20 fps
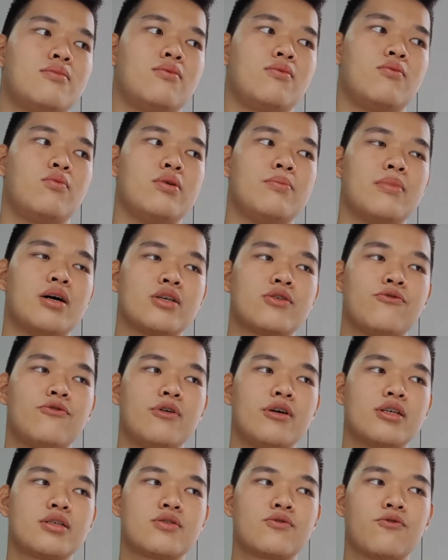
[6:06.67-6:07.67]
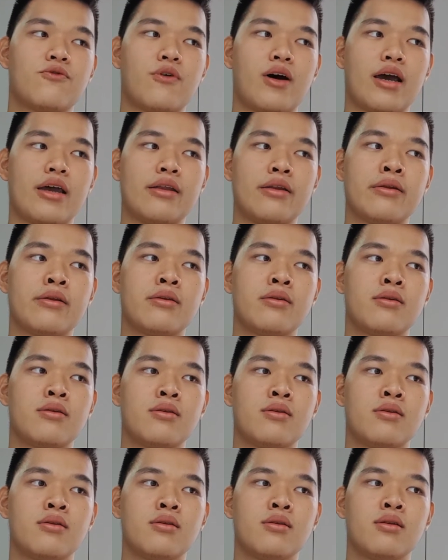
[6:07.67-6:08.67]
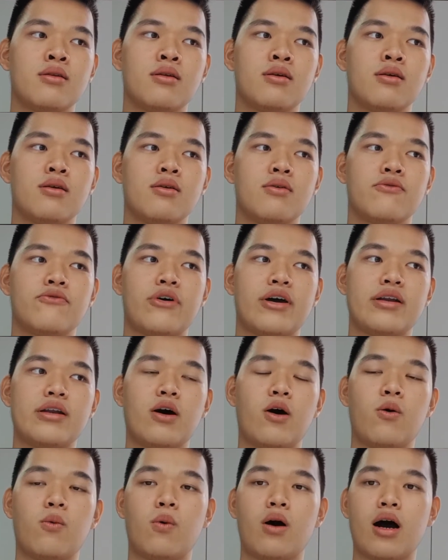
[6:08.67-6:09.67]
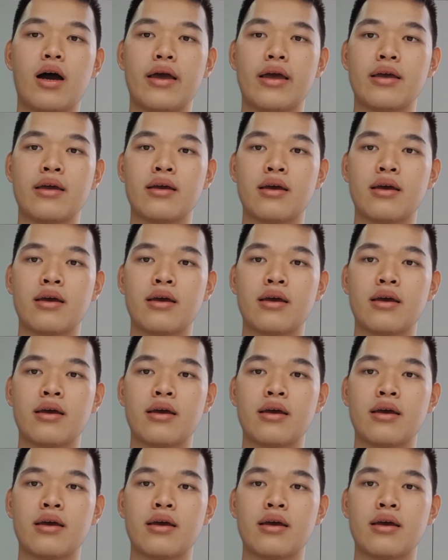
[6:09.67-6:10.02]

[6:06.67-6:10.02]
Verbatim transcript: we must first find find out why